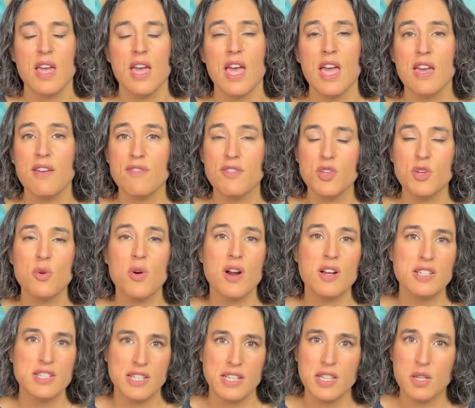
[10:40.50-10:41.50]
If you are
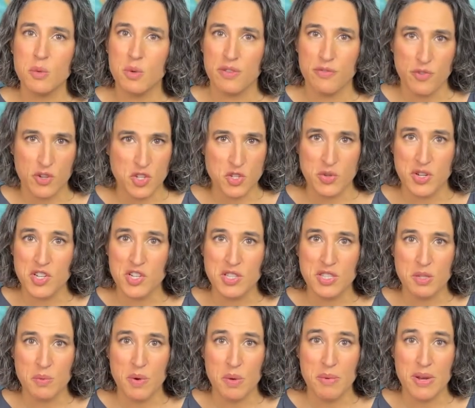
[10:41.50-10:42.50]
dealing with frustrations
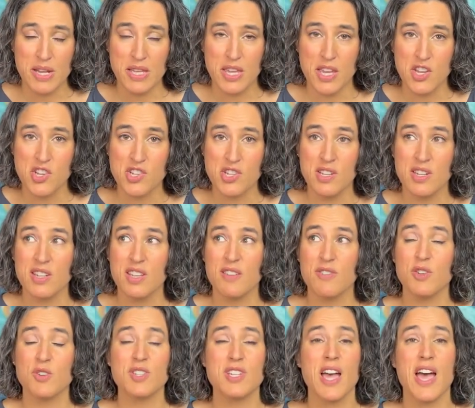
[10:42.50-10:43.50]
around medication,
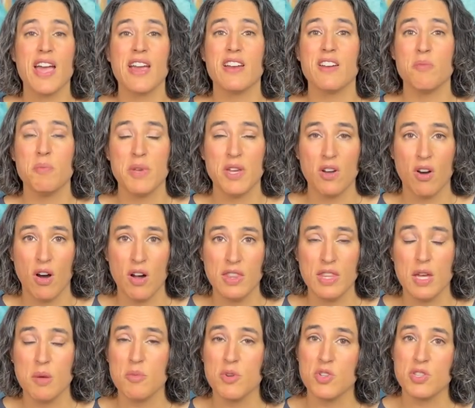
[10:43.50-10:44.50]
if you're tired of being on
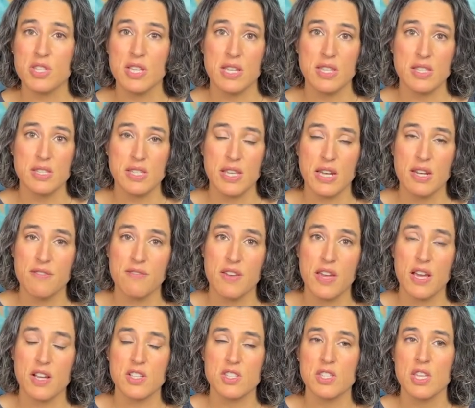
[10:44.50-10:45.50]
them, you're seeing the side
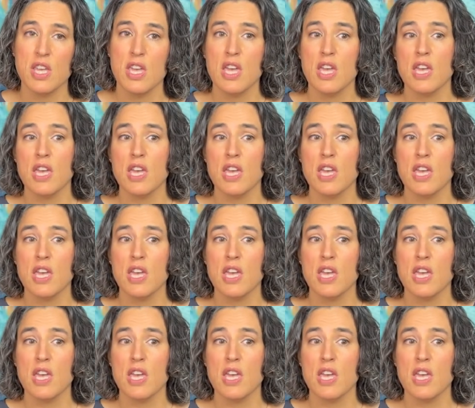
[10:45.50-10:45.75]
effects,